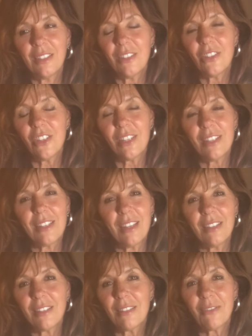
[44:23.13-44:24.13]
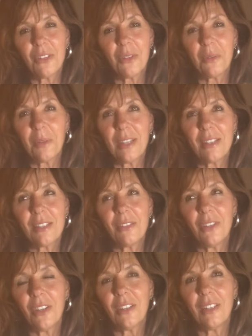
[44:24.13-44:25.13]
Jesus for the rest
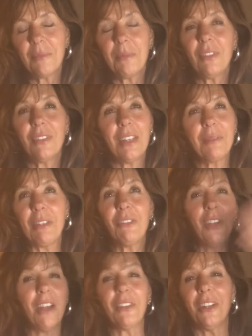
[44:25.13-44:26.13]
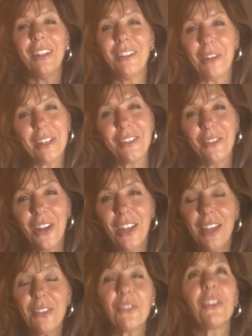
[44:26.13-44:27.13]
of our, I mean, I mean forever, the rest of our
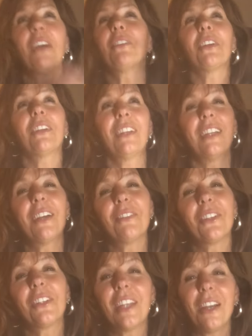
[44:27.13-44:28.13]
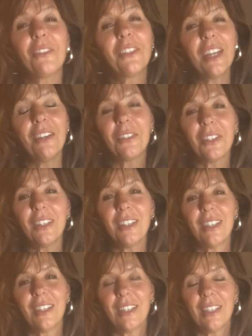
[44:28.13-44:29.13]
lives, forever and ever and ever and ever.
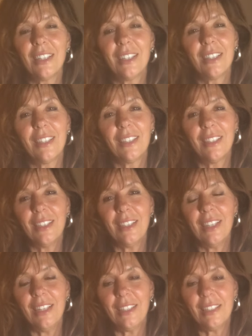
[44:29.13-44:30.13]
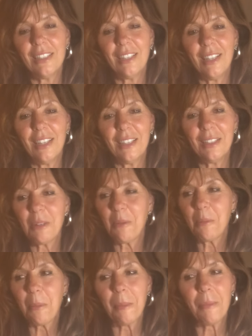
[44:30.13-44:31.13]
And uh,
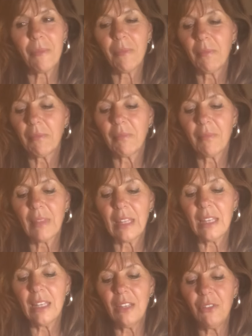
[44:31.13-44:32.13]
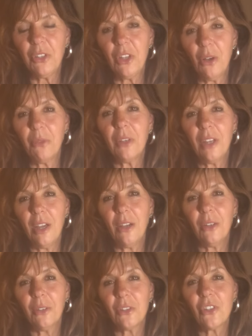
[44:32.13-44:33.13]
if you don't
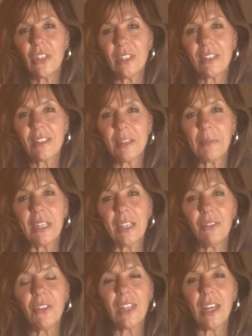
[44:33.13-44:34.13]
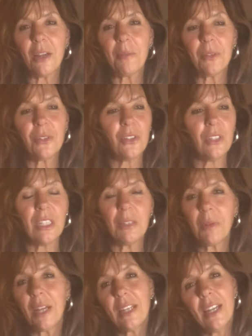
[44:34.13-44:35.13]
know Jesus, I'm going to give you that opportunity
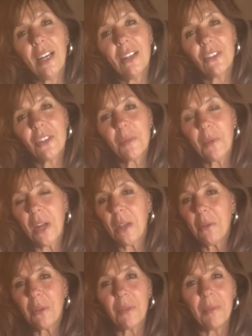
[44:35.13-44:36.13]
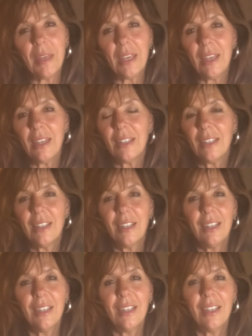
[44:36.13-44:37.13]
right now. Just pray with me.
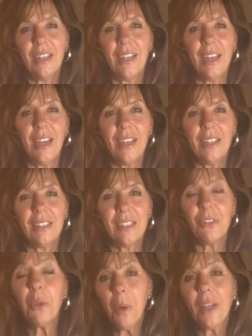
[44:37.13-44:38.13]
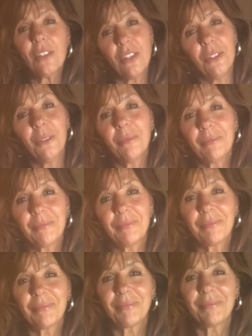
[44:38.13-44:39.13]
And if you want to,
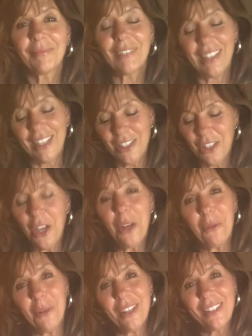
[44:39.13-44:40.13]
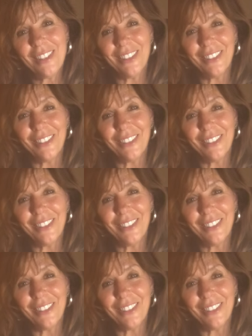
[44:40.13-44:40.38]
I guess you got to want to,